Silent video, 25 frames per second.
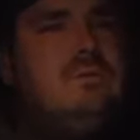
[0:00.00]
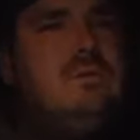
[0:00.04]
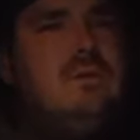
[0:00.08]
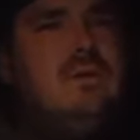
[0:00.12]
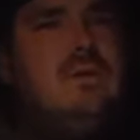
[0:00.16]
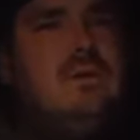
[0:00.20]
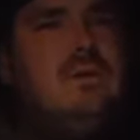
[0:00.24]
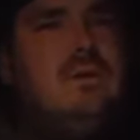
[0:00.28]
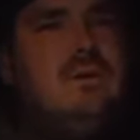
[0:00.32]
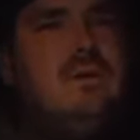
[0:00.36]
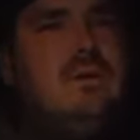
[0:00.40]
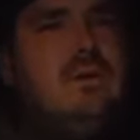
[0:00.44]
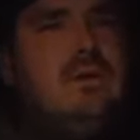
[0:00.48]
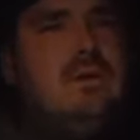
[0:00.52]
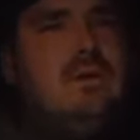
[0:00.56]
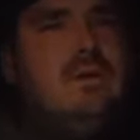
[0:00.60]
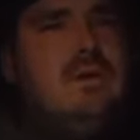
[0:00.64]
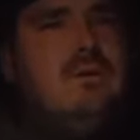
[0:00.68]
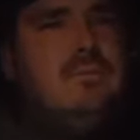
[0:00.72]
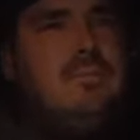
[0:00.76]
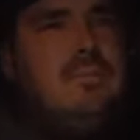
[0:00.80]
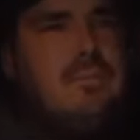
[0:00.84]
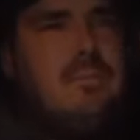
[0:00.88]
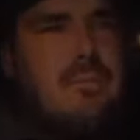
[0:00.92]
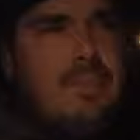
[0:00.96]
and
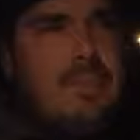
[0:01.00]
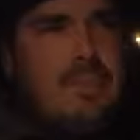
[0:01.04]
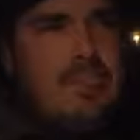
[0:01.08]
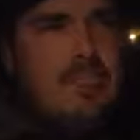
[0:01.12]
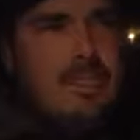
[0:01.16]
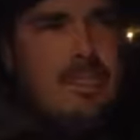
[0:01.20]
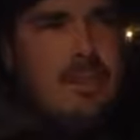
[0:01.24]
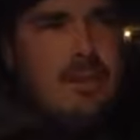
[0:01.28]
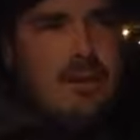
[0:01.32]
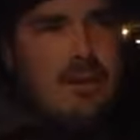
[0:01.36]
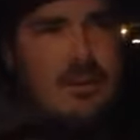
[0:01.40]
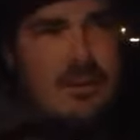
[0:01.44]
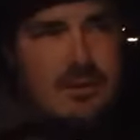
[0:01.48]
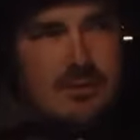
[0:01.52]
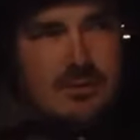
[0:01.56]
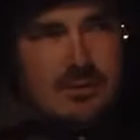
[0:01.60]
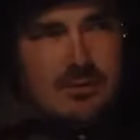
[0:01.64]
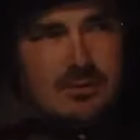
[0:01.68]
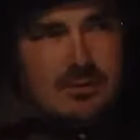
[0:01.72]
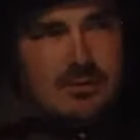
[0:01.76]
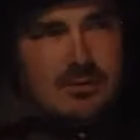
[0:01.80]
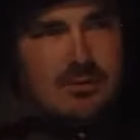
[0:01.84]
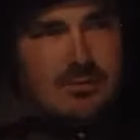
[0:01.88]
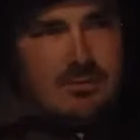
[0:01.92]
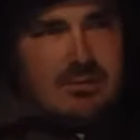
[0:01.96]

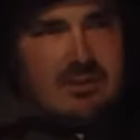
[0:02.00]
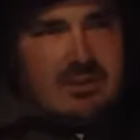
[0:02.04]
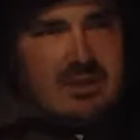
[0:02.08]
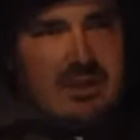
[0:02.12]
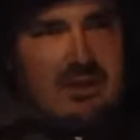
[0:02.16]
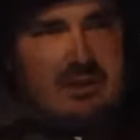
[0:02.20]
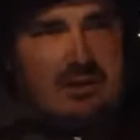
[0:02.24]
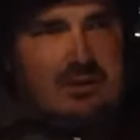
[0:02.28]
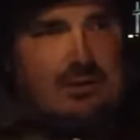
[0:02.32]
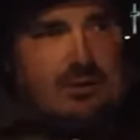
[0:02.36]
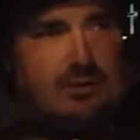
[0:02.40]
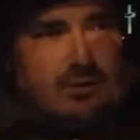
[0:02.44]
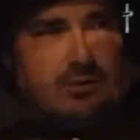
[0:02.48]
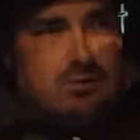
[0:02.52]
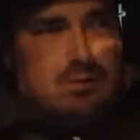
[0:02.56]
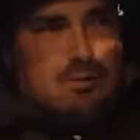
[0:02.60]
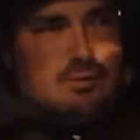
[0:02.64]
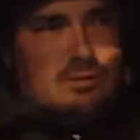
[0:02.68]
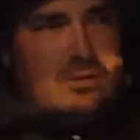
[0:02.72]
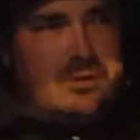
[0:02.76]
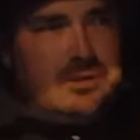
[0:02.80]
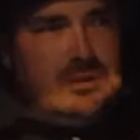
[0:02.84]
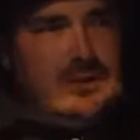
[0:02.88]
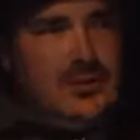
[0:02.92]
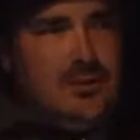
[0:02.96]
was at the
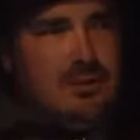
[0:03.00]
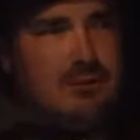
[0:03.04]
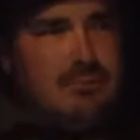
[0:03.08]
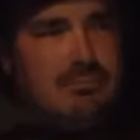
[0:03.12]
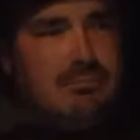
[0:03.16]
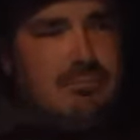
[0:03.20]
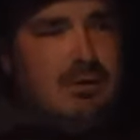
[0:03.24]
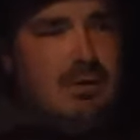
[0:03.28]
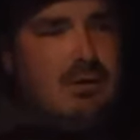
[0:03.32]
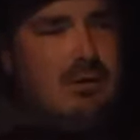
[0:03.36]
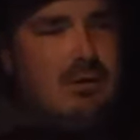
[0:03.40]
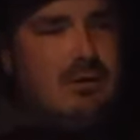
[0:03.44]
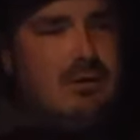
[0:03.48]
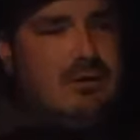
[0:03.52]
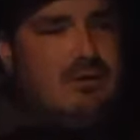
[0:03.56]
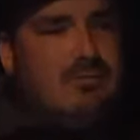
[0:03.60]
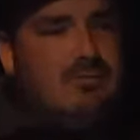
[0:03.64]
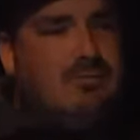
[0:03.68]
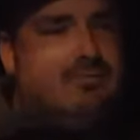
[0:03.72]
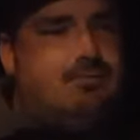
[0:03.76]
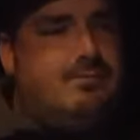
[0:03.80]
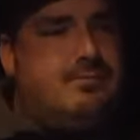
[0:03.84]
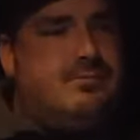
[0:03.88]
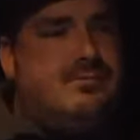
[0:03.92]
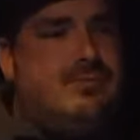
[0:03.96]
little bar,
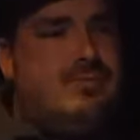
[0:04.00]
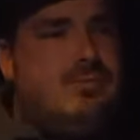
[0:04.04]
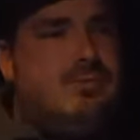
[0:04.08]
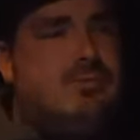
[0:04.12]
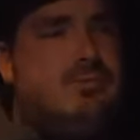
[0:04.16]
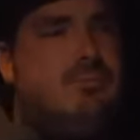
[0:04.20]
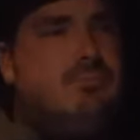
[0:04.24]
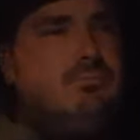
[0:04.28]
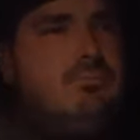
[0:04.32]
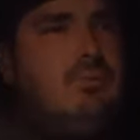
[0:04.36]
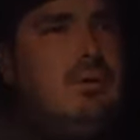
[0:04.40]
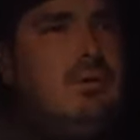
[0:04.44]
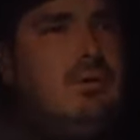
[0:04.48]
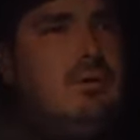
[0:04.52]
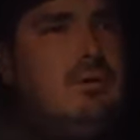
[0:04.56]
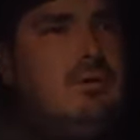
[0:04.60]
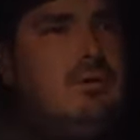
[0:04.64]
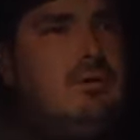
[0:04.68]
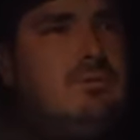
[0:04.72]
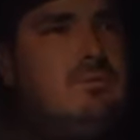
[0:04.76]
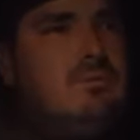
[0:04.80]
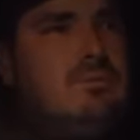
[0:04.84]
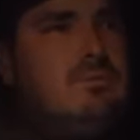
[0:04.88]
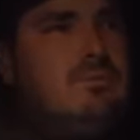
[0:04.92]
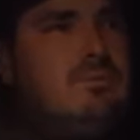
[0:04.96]
food and bar,
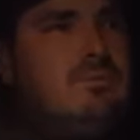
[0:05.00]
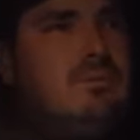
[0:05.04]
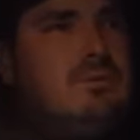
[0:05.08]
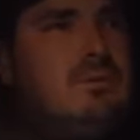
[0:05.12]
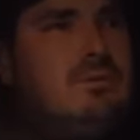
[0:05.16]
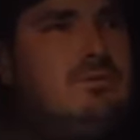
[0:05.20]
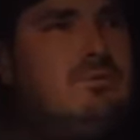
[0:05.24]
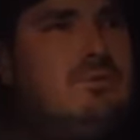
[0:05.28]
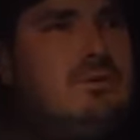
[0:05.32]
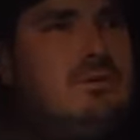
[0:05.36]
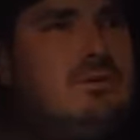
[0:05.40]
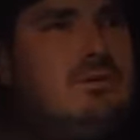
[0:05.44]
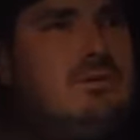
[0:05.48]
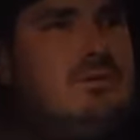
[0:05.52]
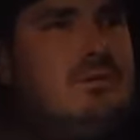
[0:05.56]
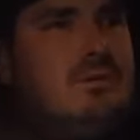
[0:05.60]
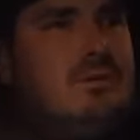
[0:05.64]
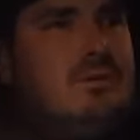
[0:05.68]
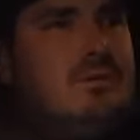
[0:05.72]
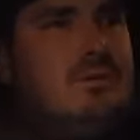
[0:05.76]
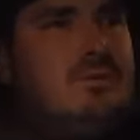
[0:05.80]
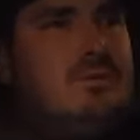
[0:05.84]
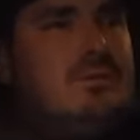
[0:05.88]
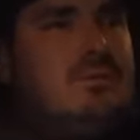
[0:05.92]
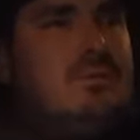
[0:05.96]
whatever it's
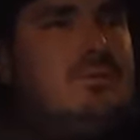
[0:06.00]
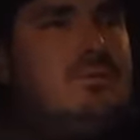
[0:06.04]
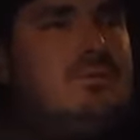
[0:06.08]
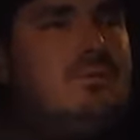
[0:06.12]
called,